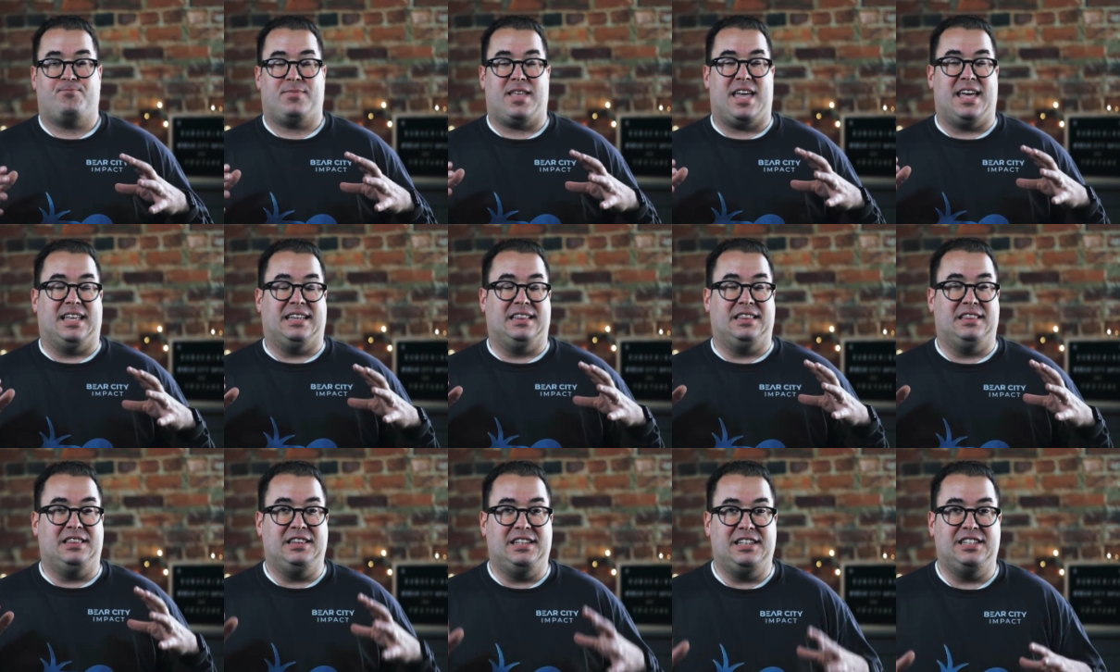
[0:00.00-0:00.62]

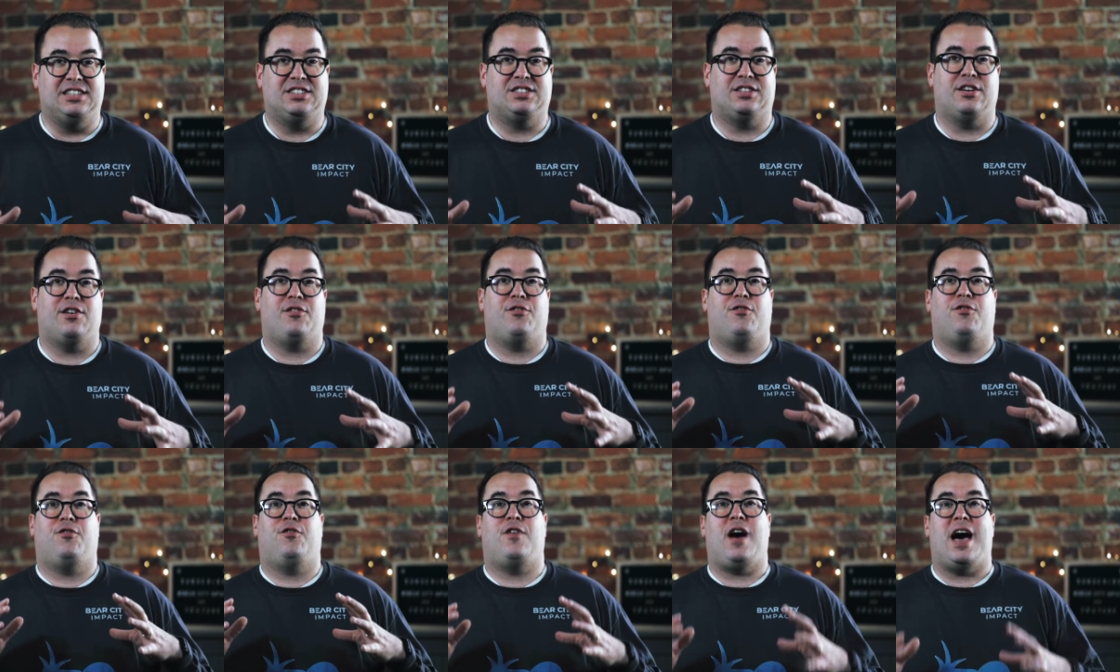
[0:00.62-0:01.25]
at least
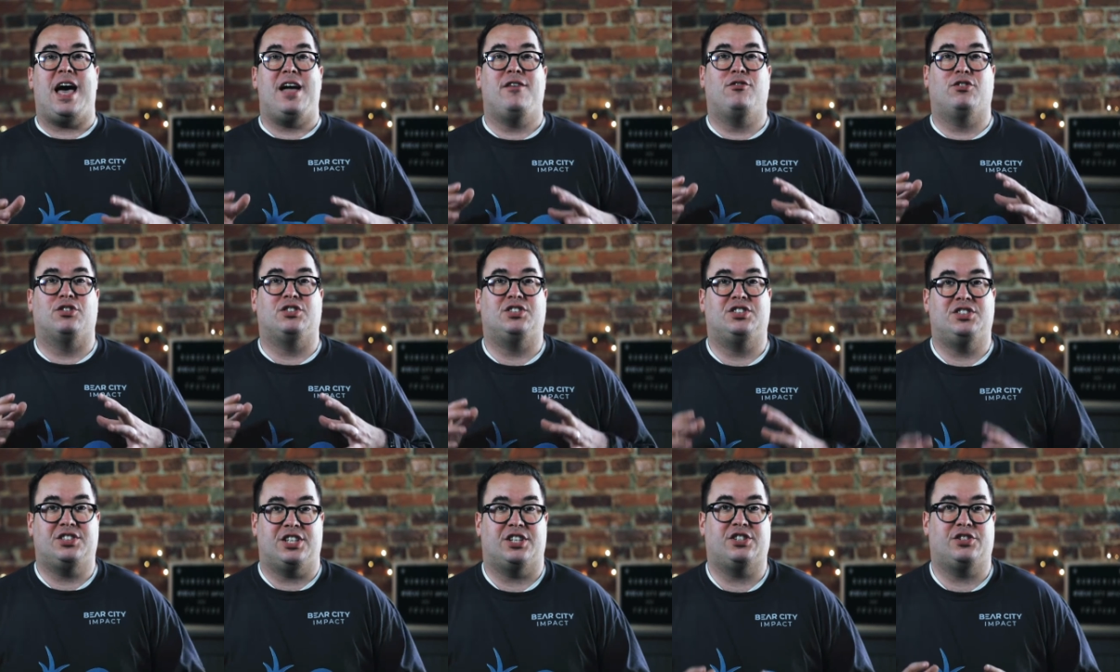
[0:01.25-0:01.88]
5 or
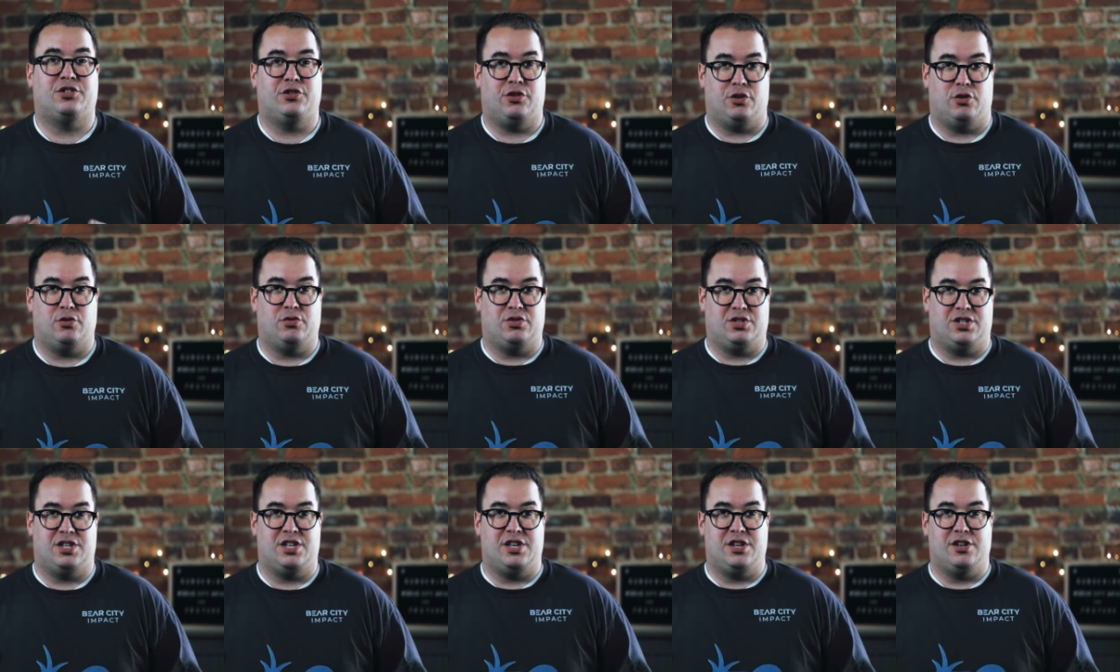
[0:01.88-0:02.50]
6 of
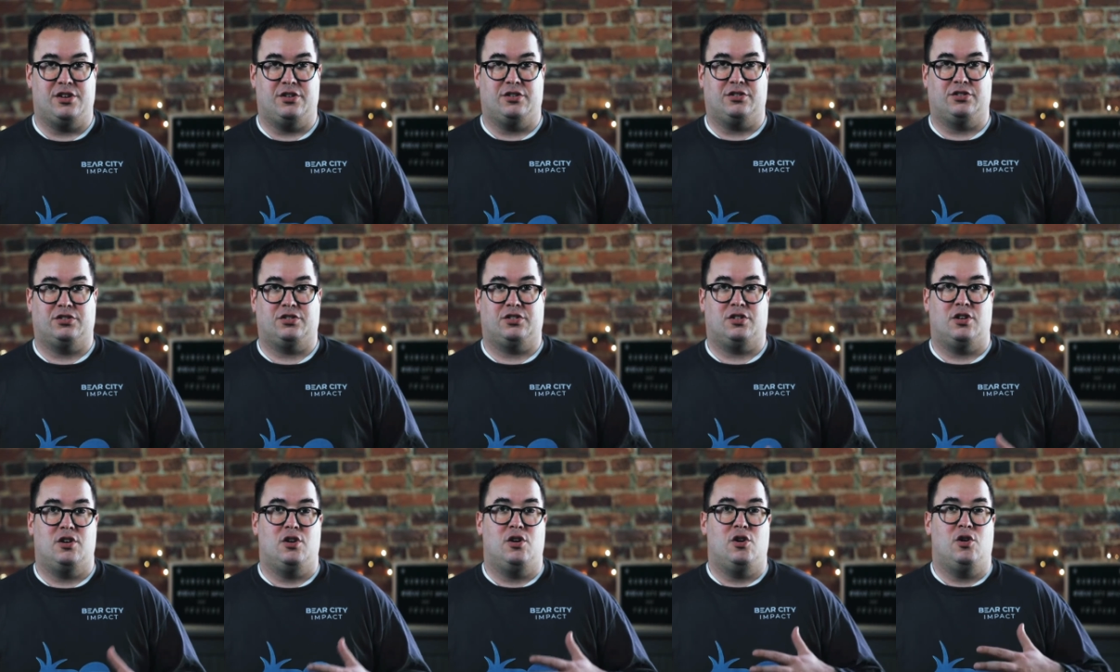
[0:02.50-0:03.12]
those
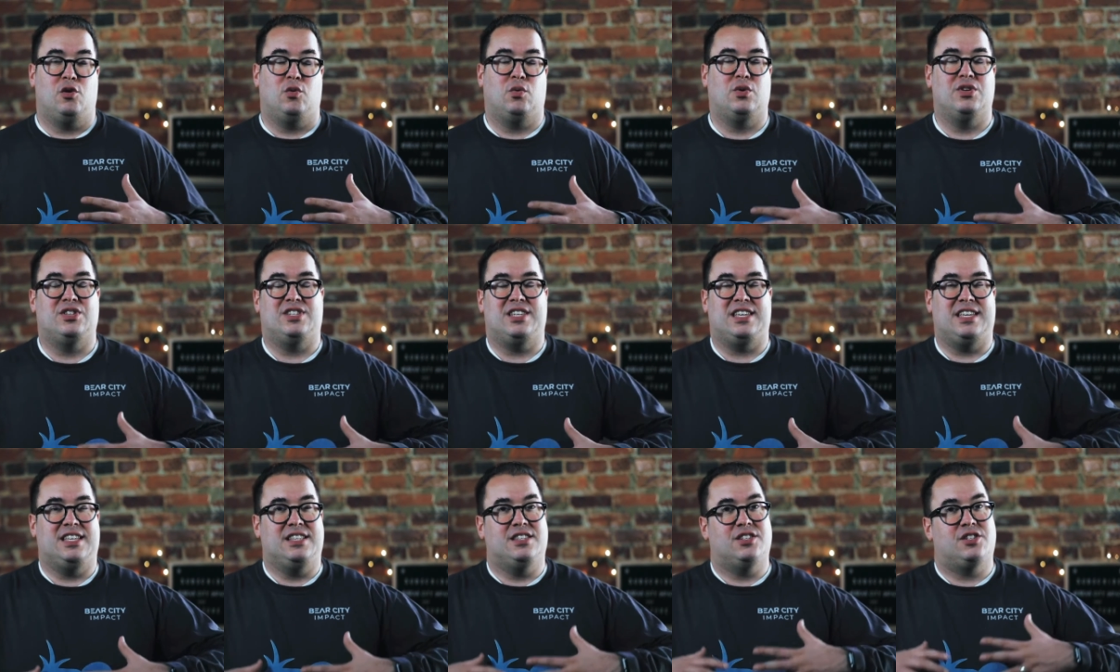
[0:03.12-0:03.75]
years was
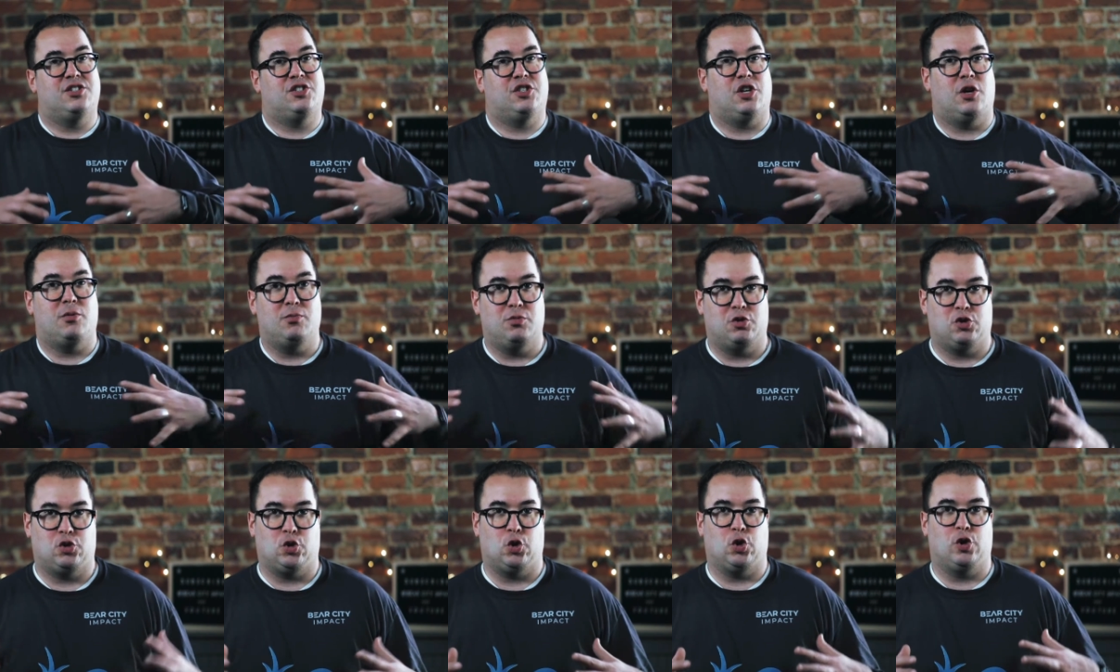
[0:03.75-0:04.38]
in
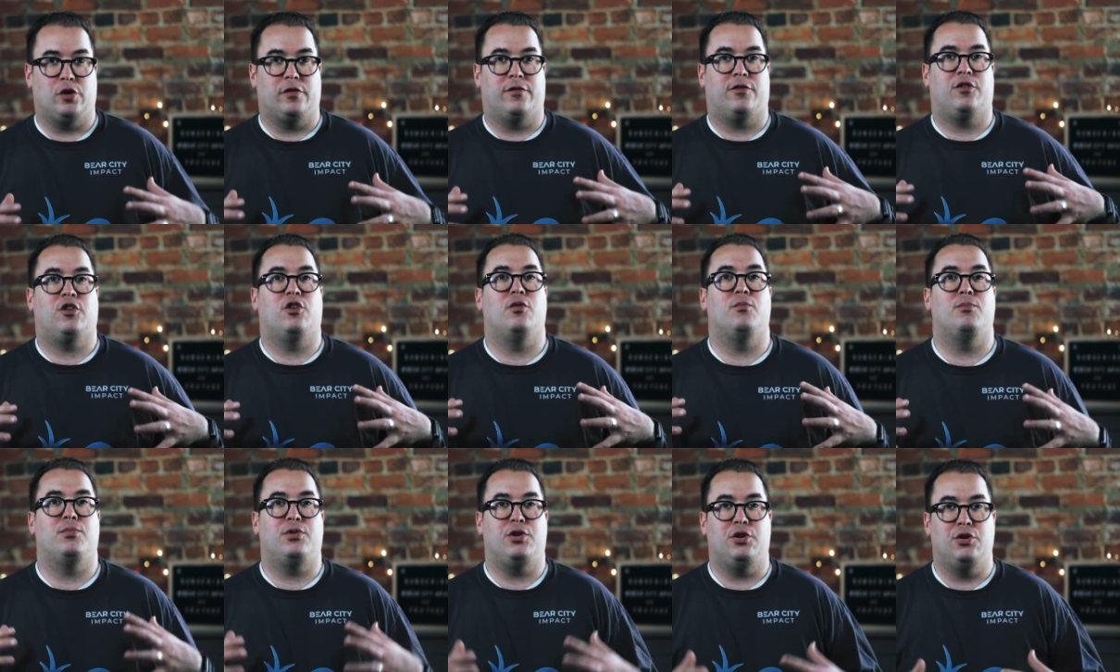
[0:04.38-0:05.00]
some sort of
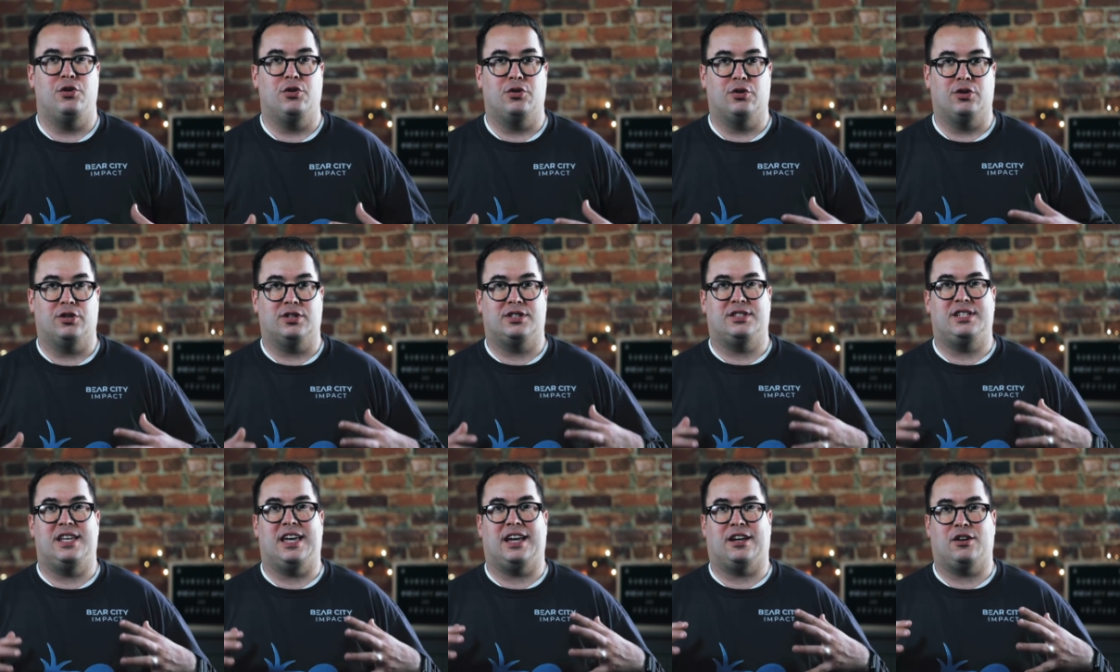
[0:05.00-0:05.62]

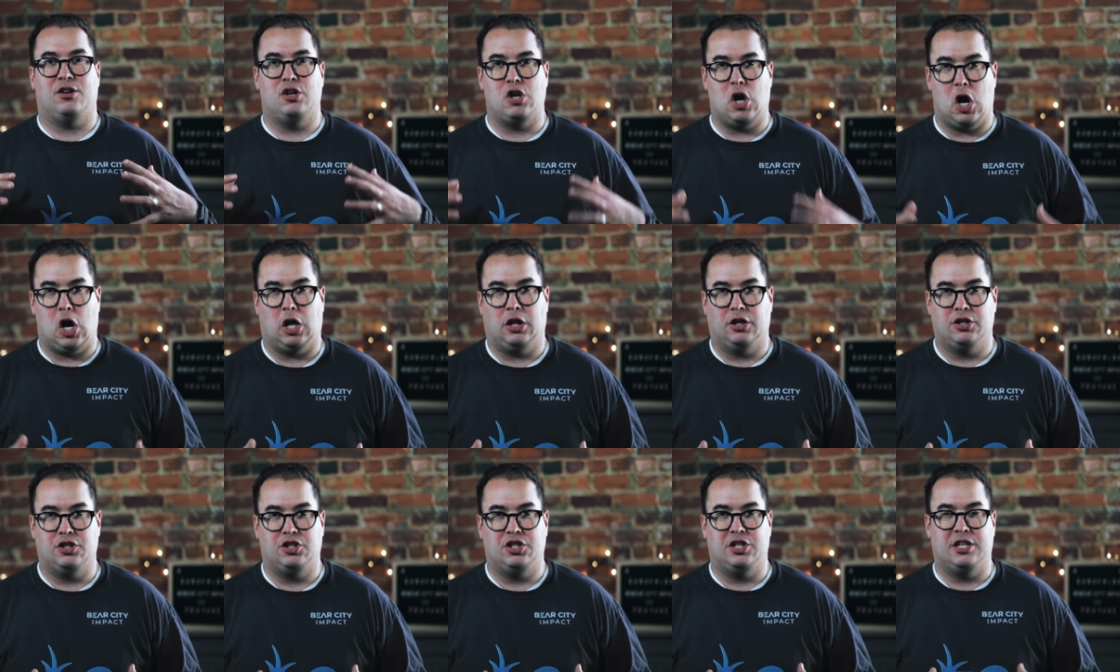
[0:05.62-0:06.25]
computer
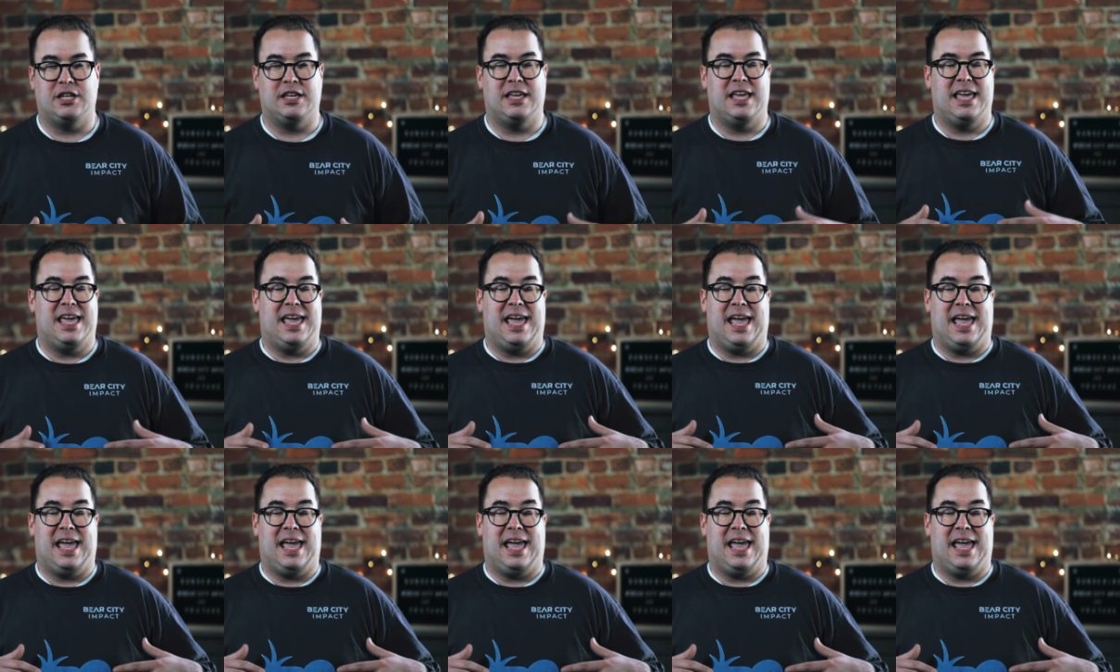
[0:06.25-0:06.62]
technology,